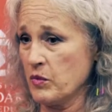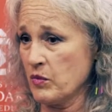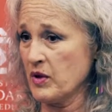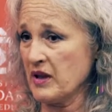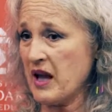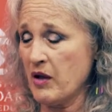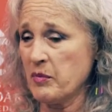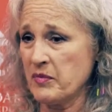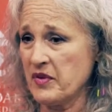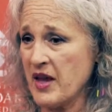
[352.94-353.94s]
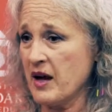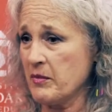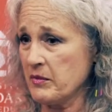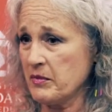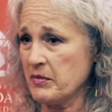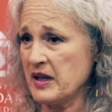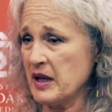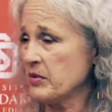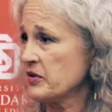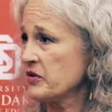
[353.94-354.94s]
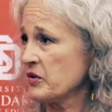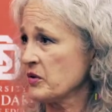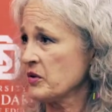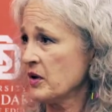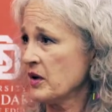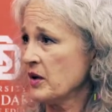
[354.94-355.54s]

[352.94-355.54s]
will help them be able to